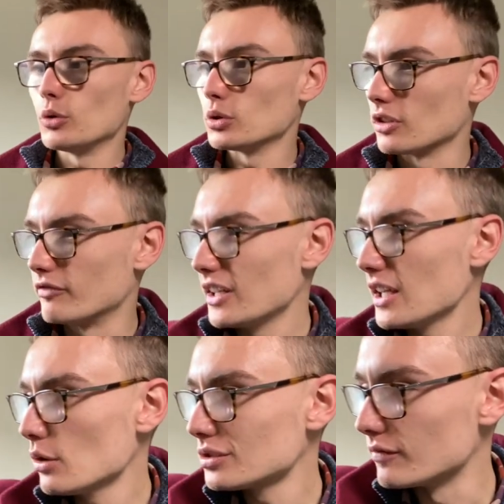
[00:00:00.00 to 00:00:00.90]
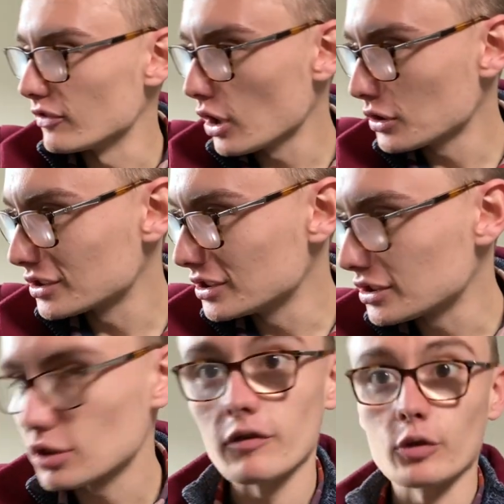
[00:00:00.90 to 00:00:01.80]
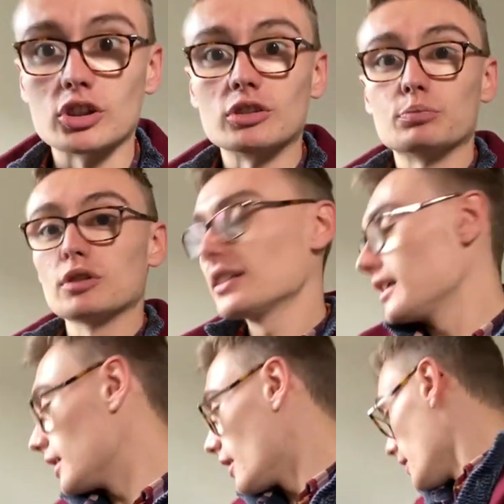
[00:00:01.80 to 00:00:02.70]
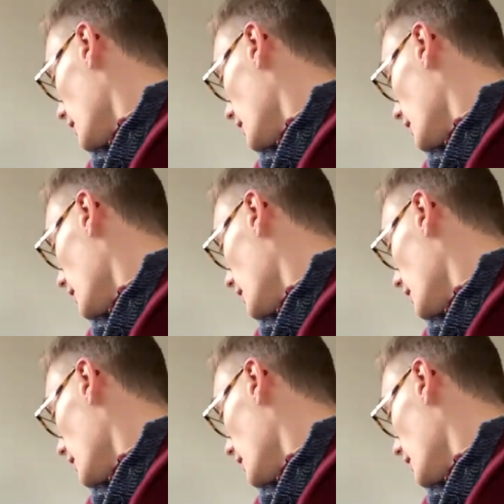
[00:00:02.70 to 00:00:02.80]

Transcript: future videos and vlogs and stuff, which is brilliant.